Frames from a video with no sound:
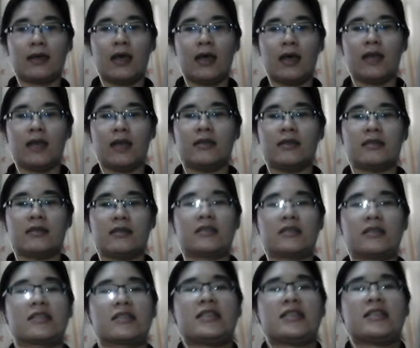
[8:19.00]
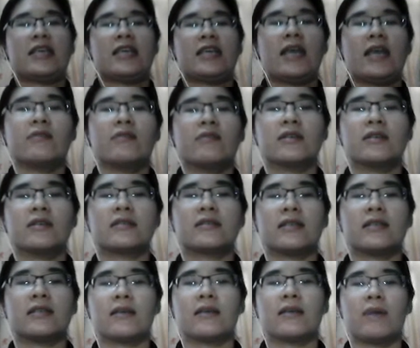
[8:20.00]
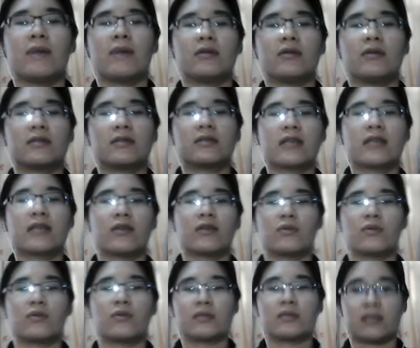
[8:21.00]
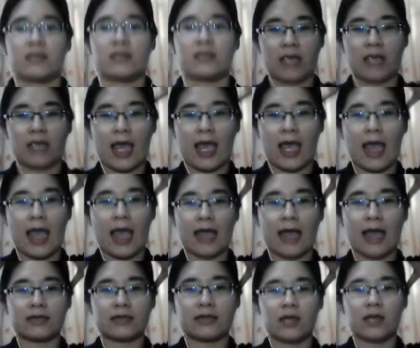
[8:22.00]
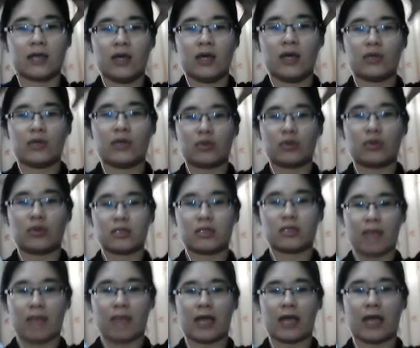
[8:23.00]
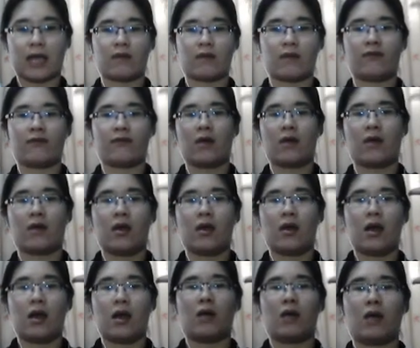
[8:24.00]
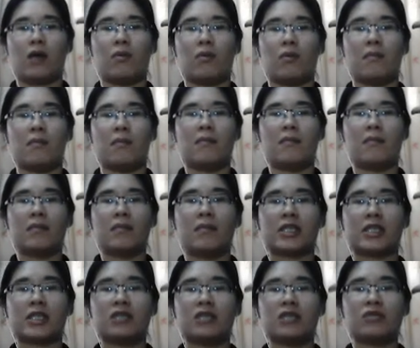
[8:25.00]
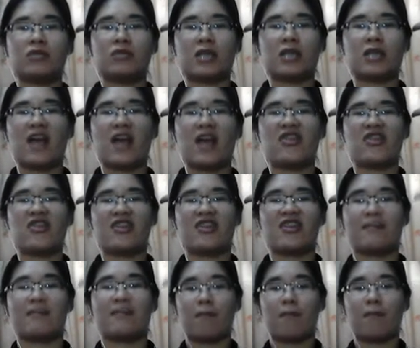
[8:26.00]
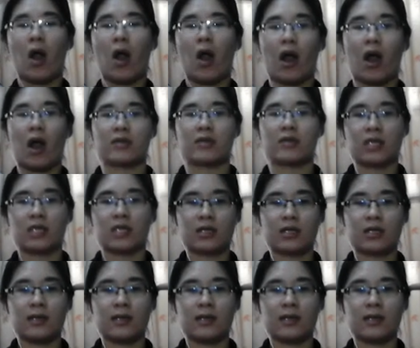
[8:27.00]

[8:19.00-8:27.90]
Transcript: The scariest thing about the scarecrow was his head, which was made of a huge earthen pot.